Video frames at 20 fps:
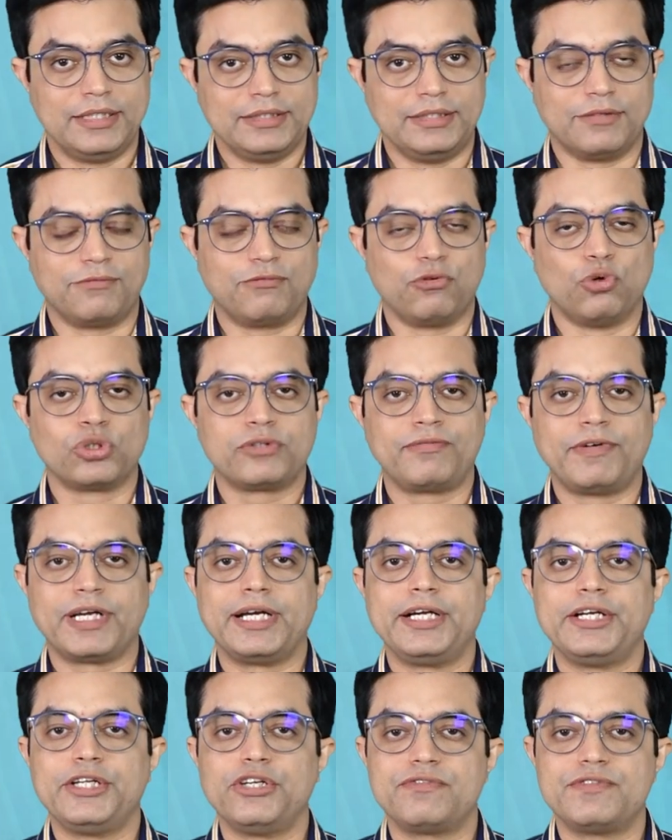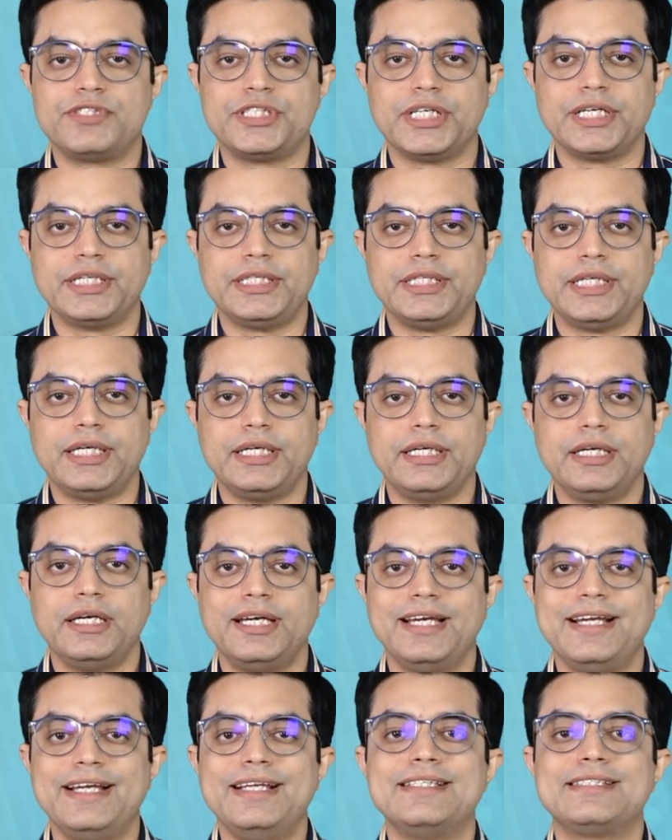The fourth variety of JIA
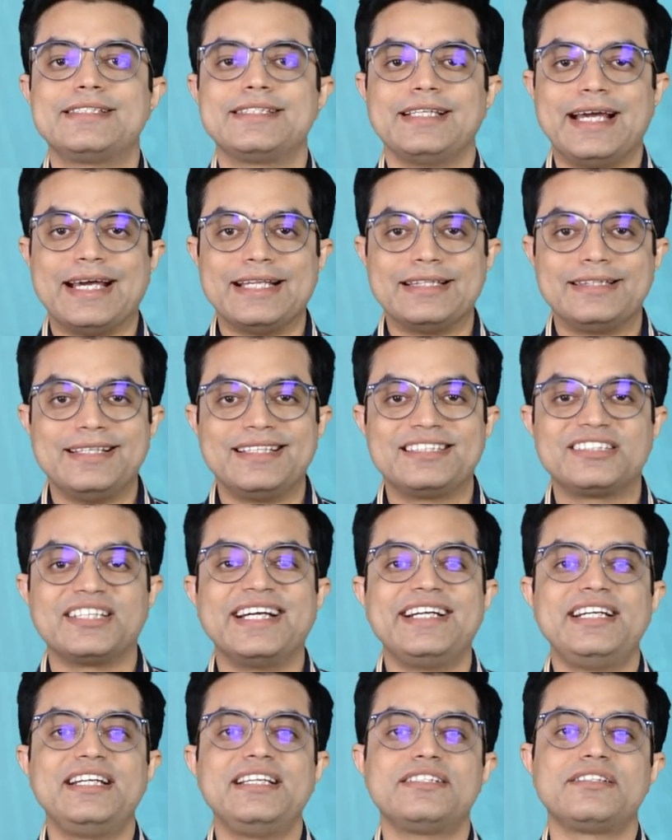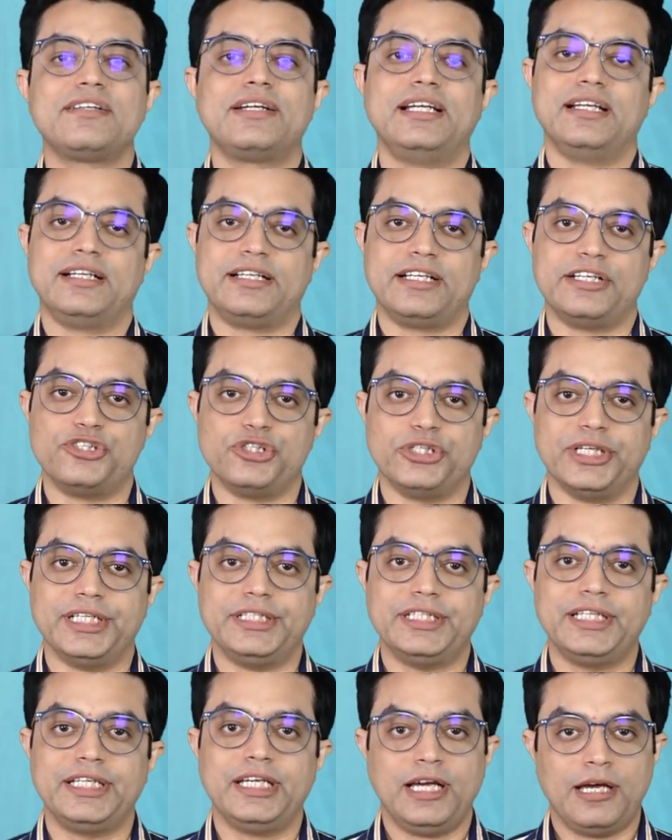is enthesitis-related
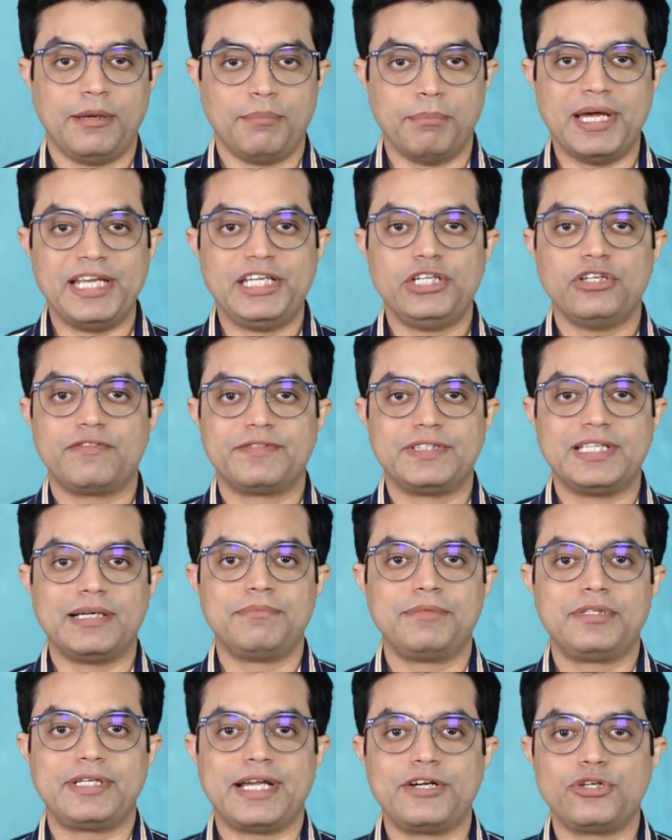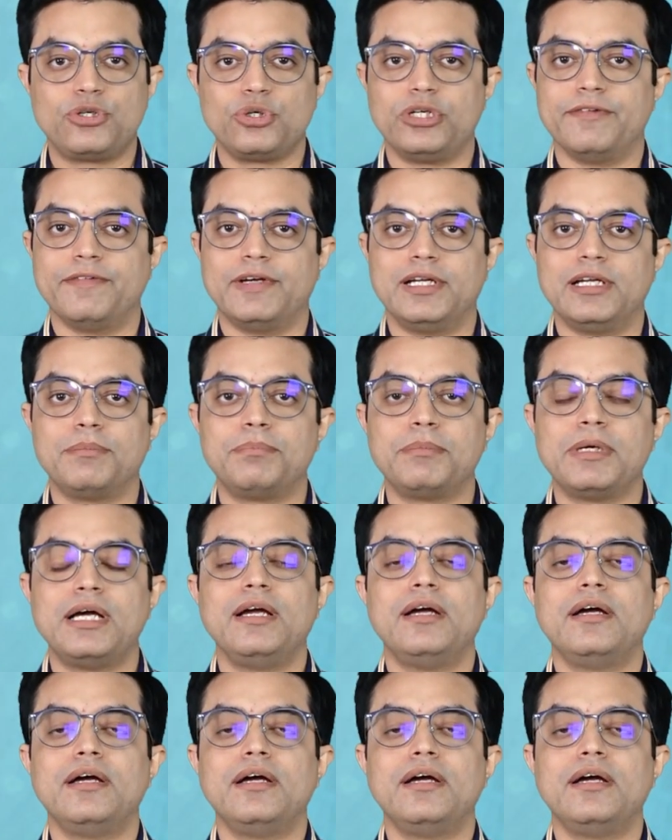JIA. Many of them tend to develop